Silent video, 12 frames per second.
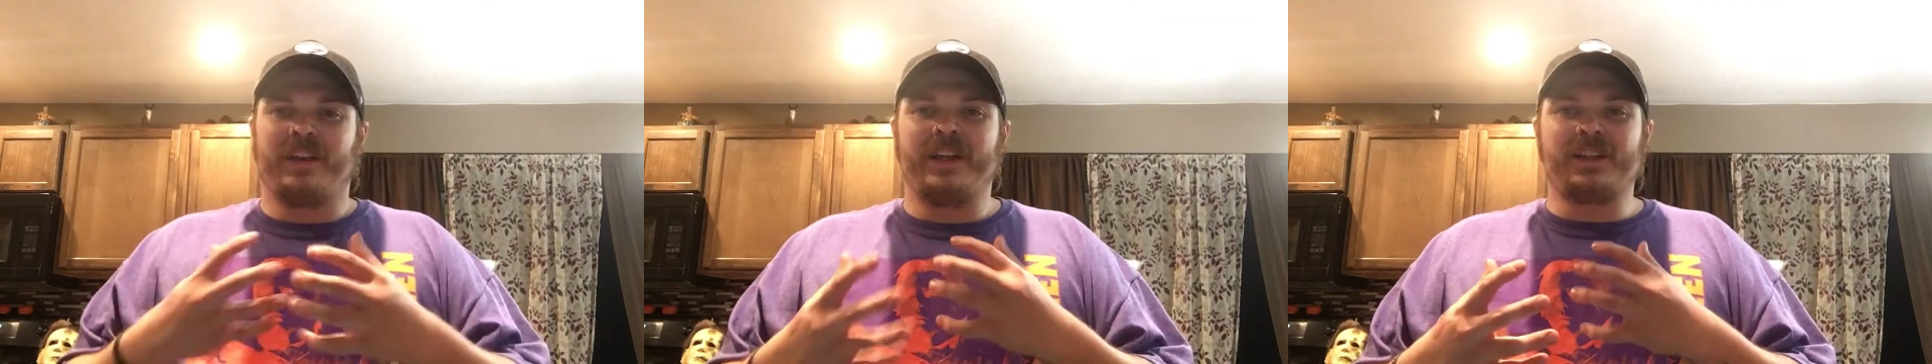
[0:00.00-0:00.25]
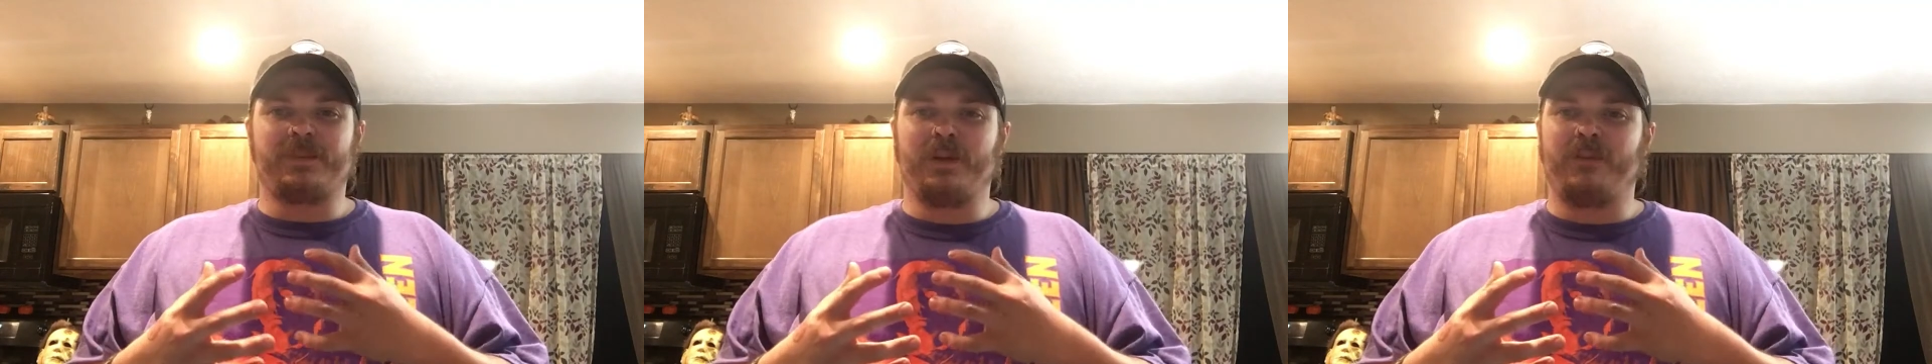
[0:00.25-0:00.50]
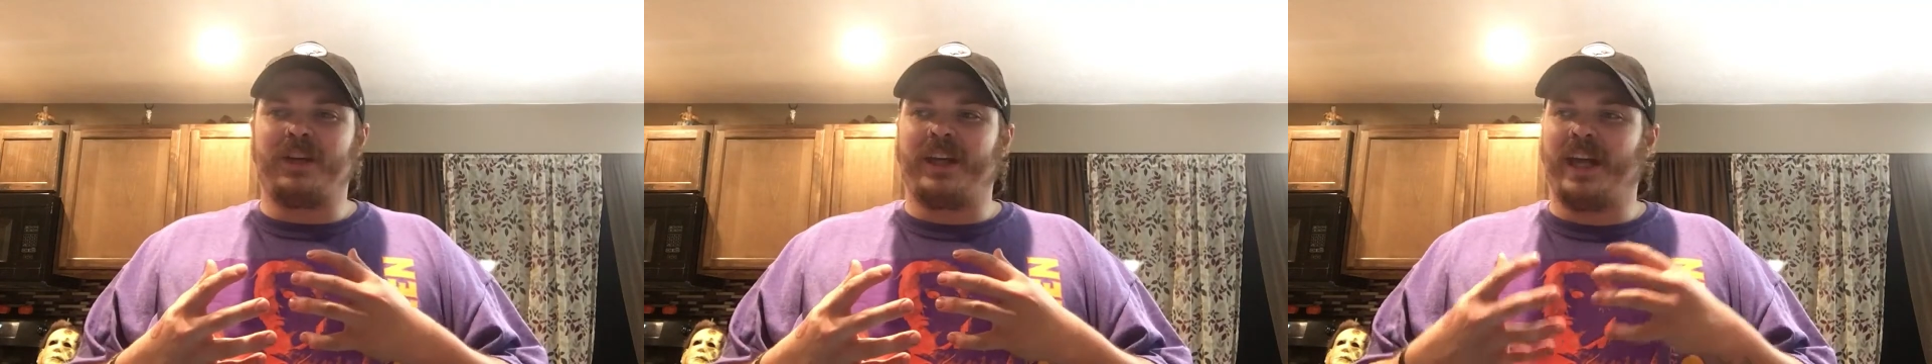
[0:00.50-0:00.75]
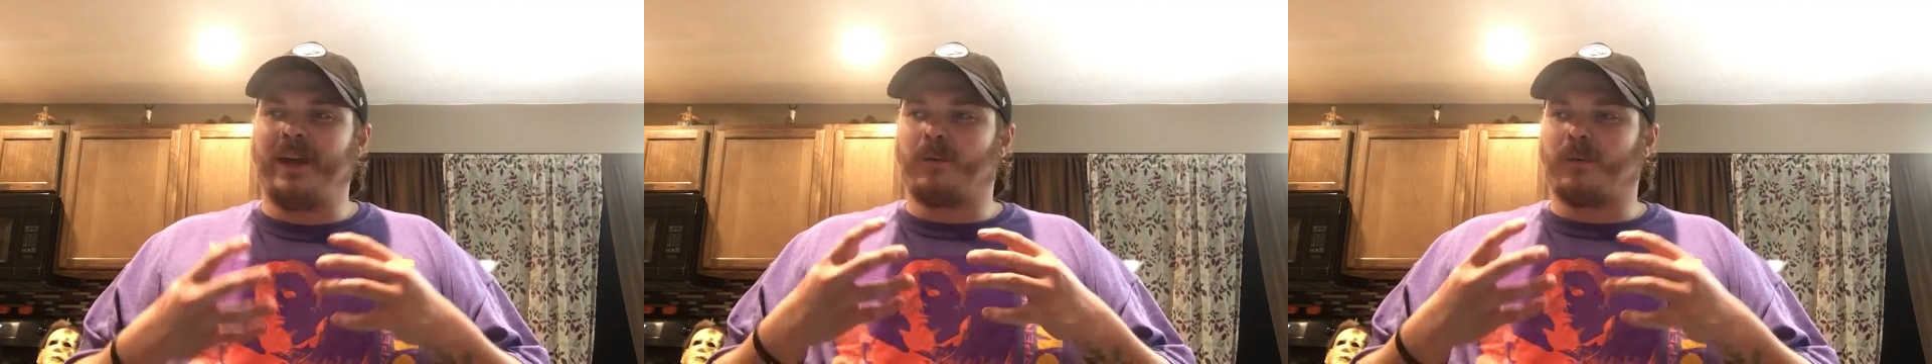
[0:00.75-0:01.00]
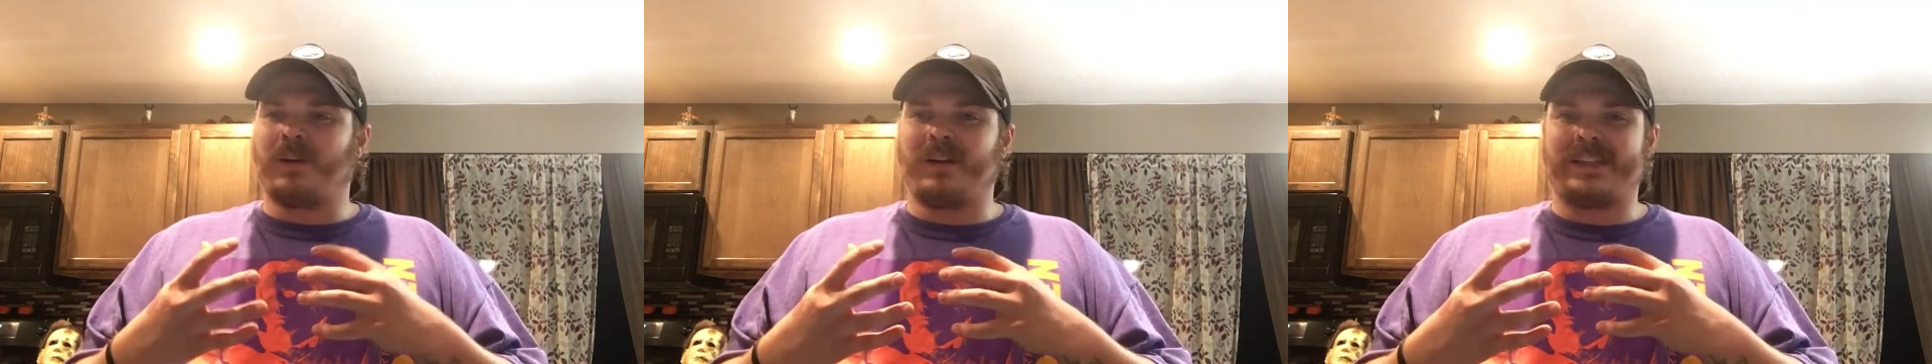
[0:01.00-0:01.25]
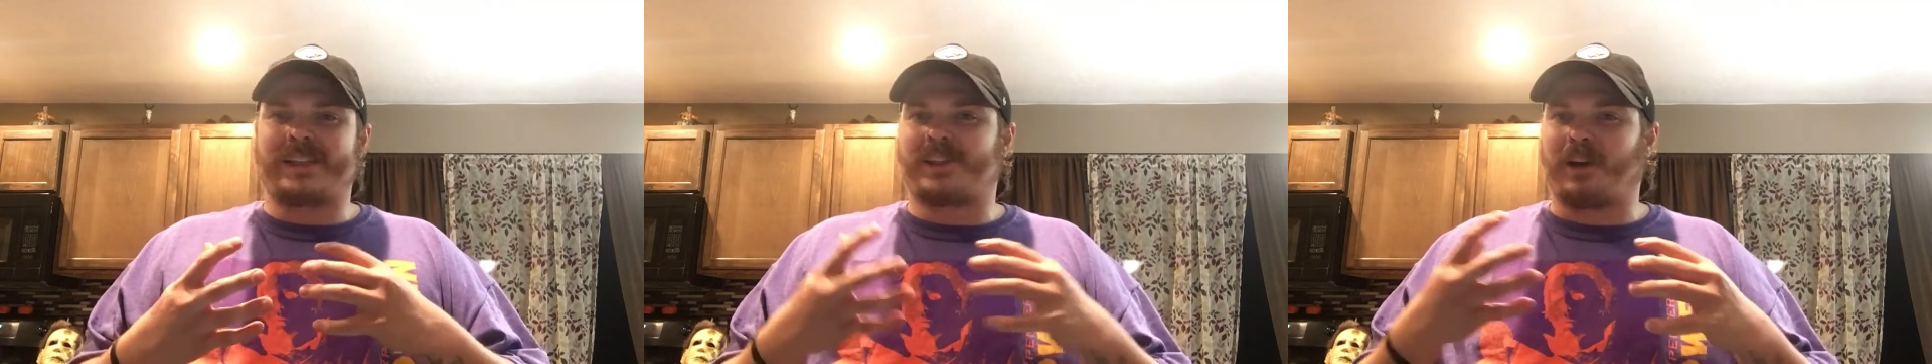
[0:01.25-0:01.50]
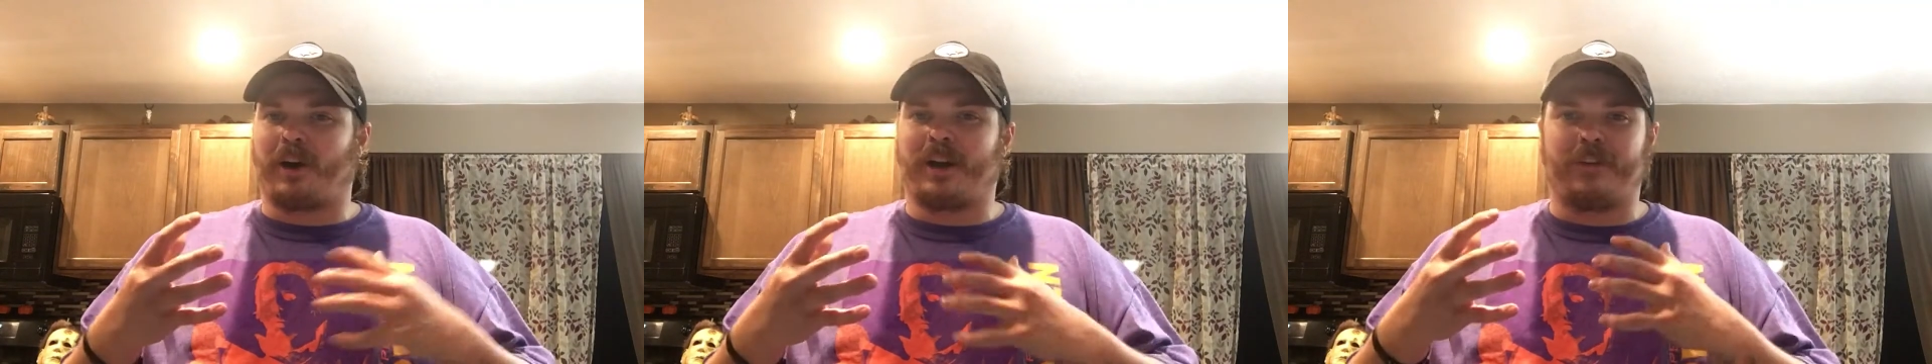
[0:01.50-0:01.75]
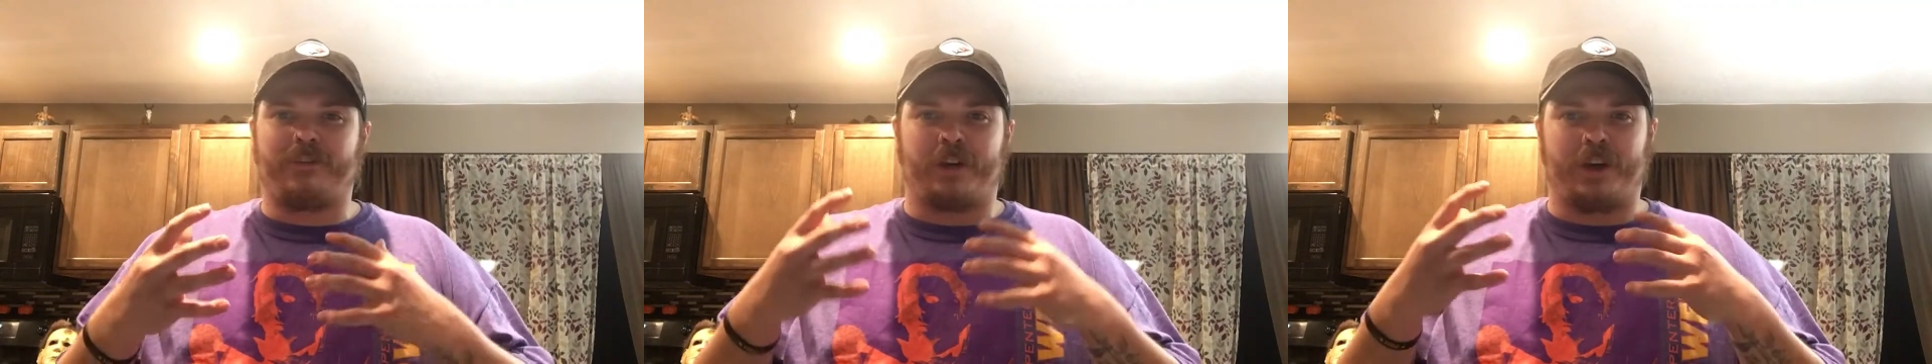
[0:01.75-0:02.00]
This movie, it really
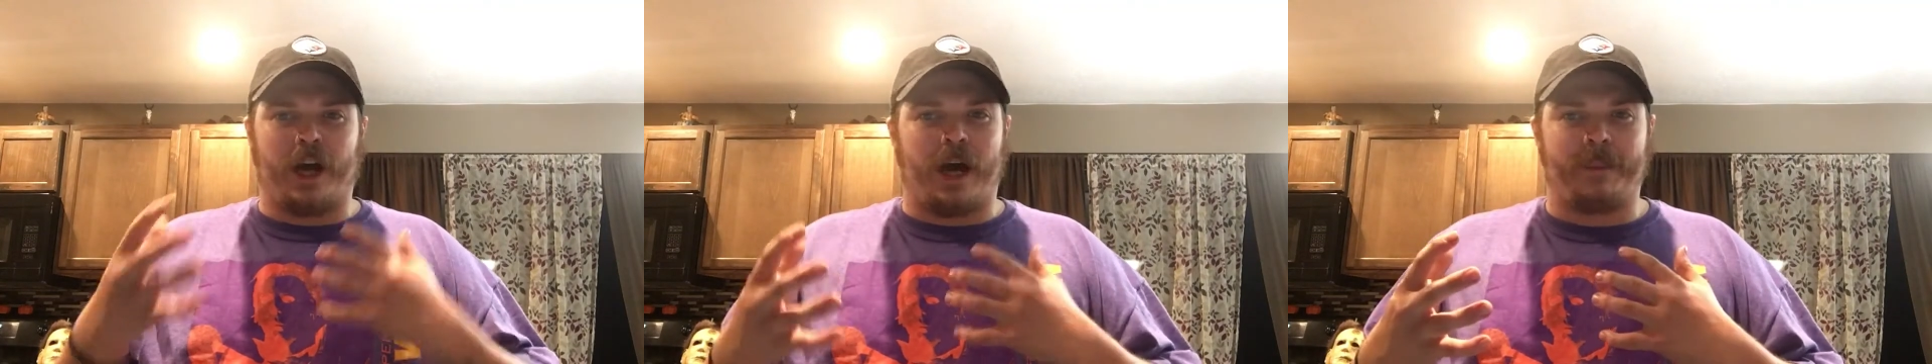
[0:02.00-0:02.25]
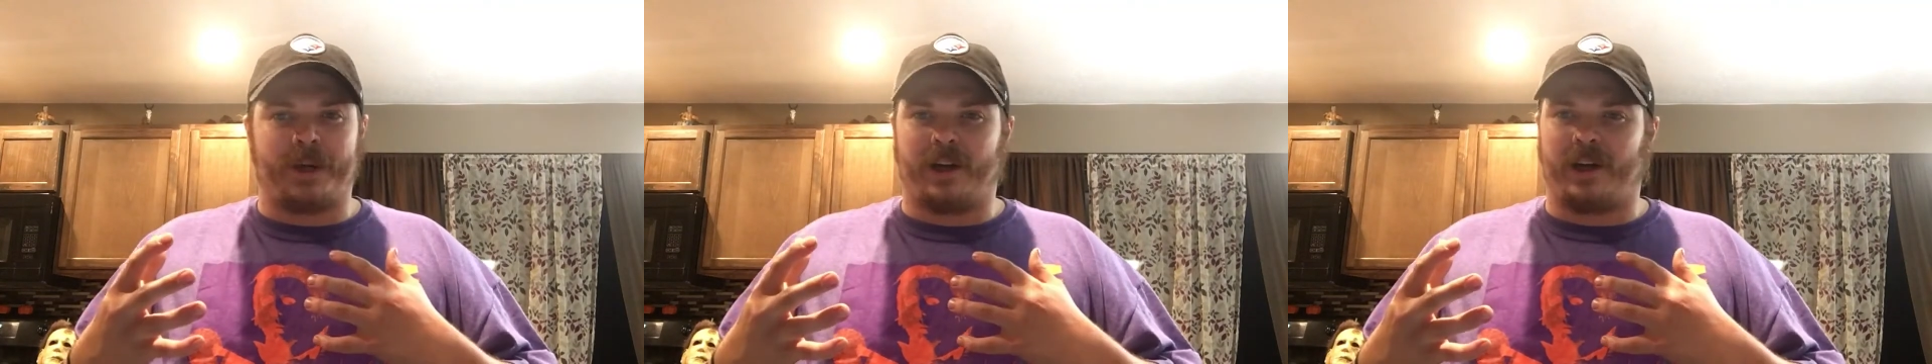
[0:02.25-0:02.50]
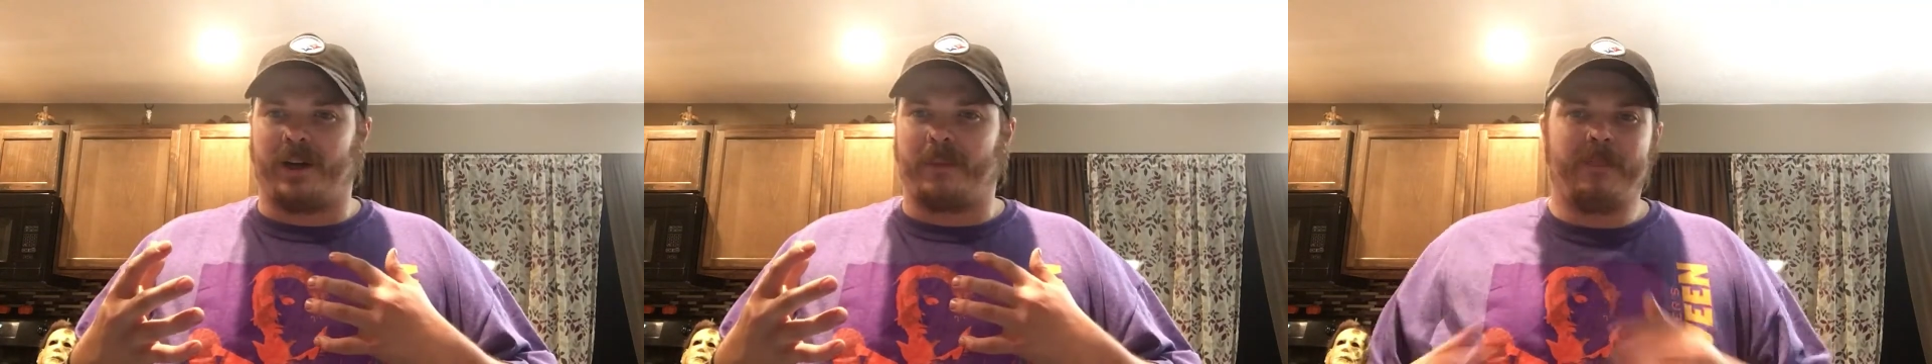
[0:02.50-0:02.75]
started a phenomenon